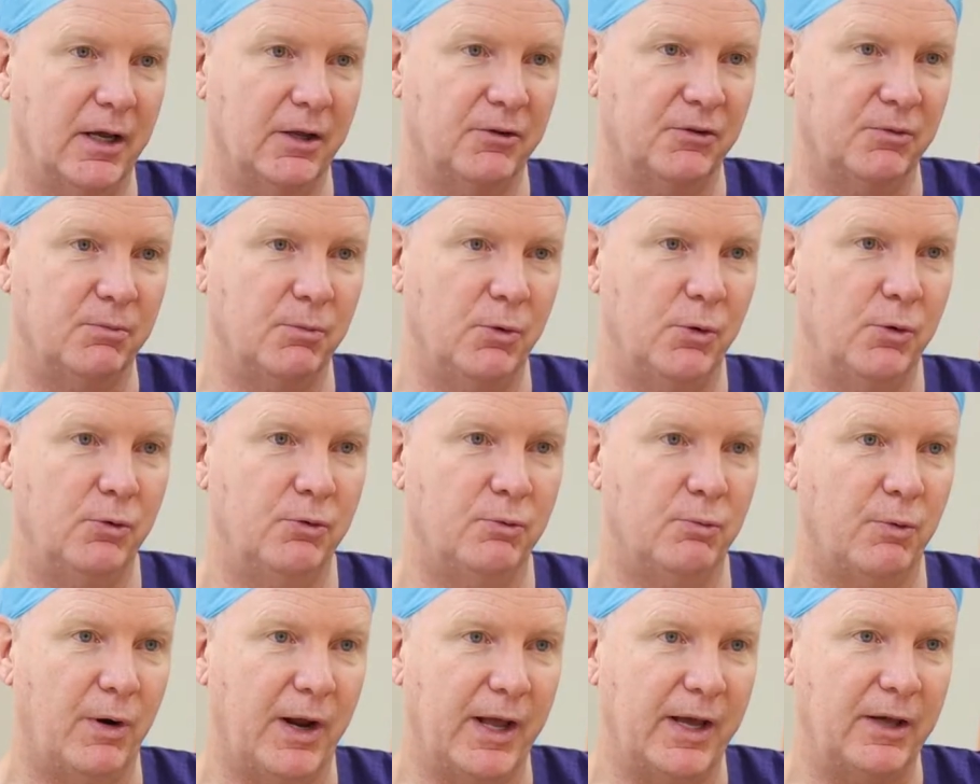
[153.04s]
a smooth
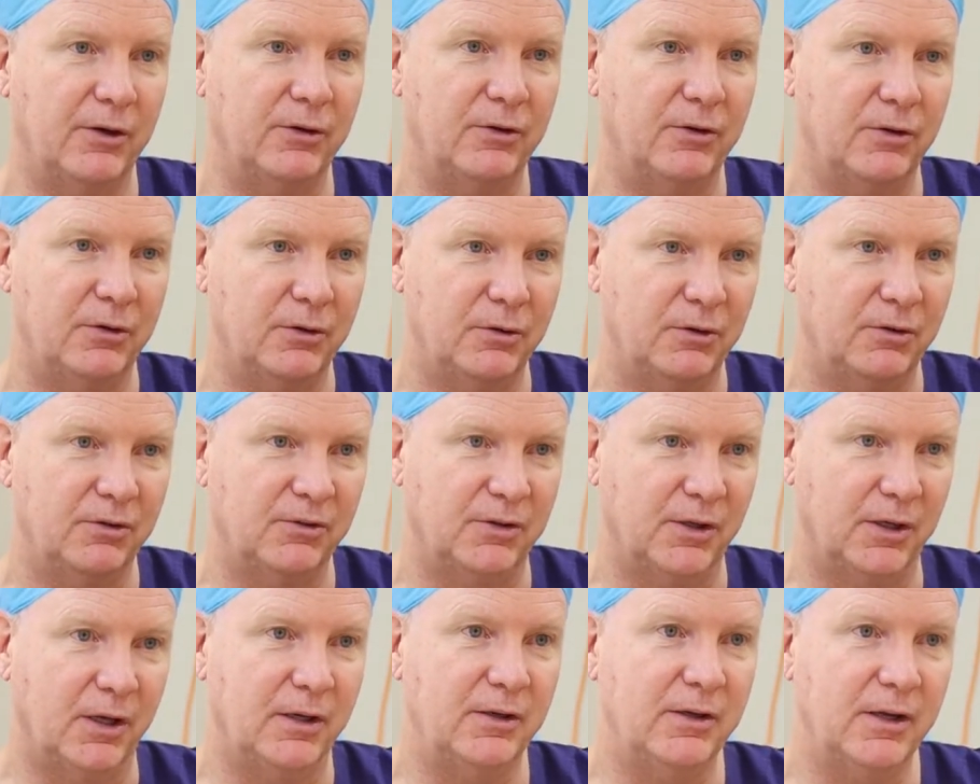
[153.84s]
round
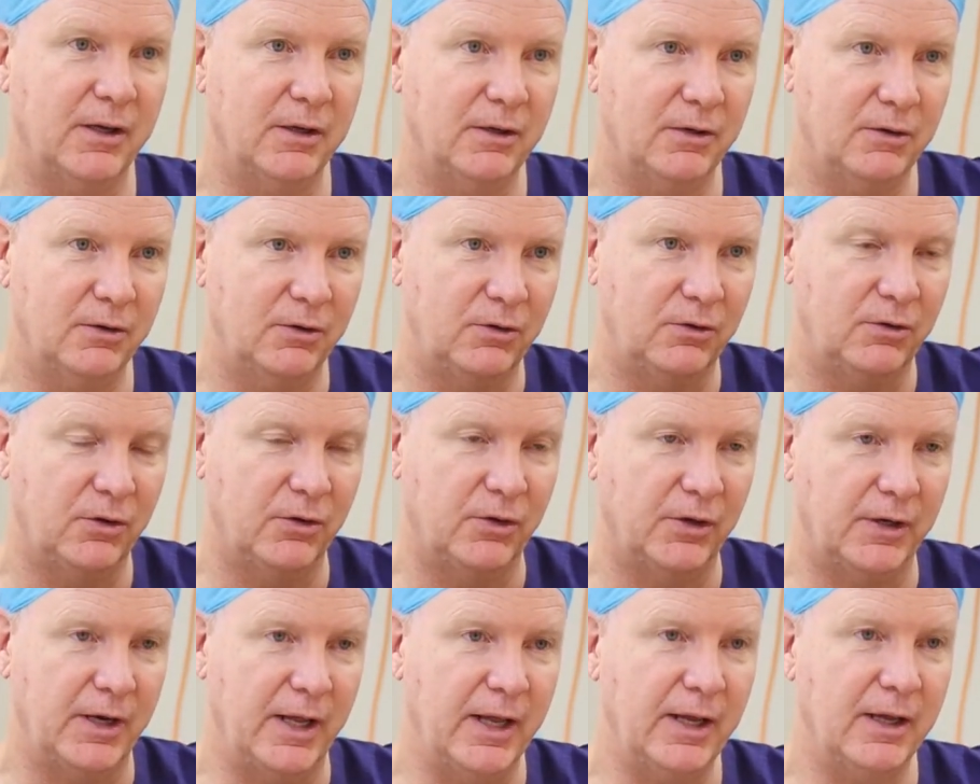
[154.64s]
cylinder to
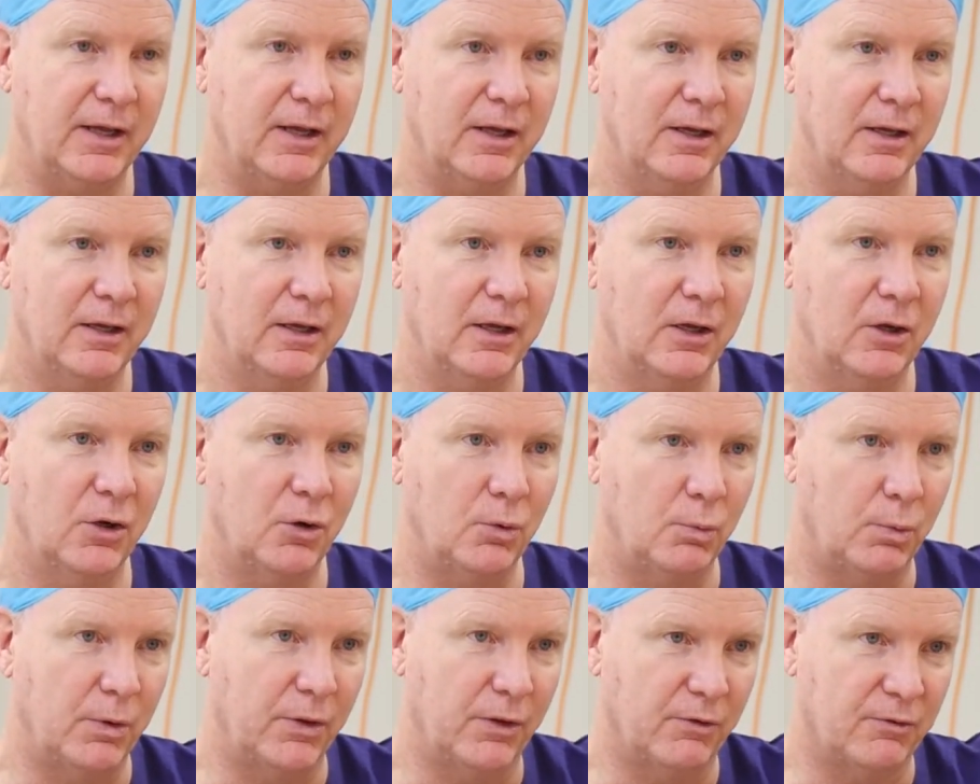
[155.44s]
the neck
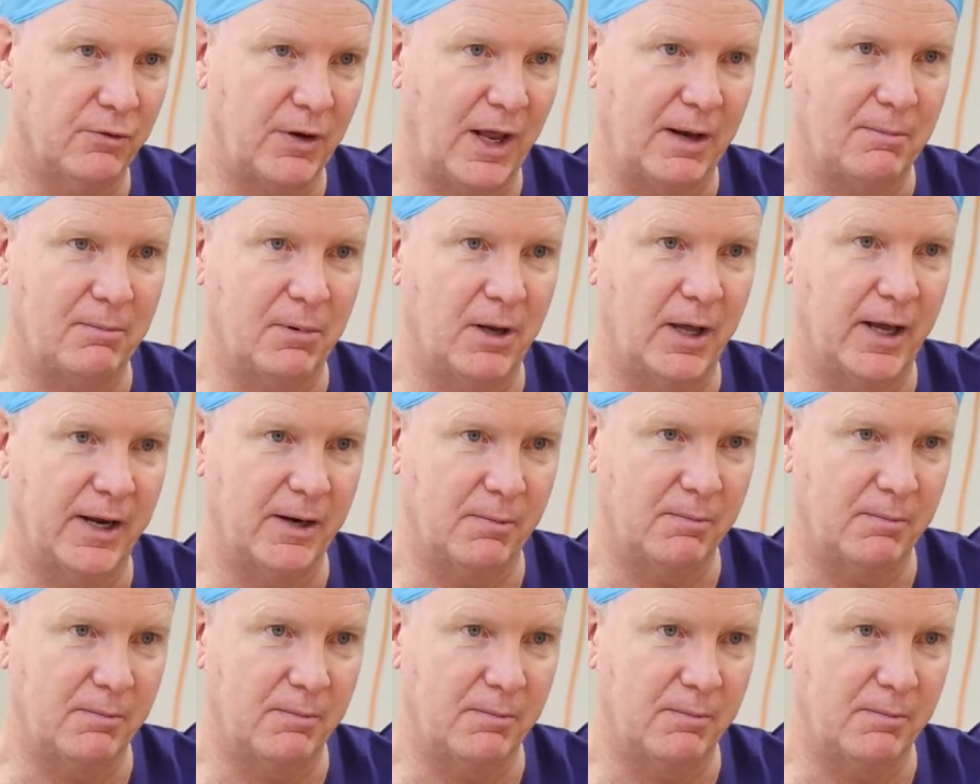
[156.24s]
with a flat plane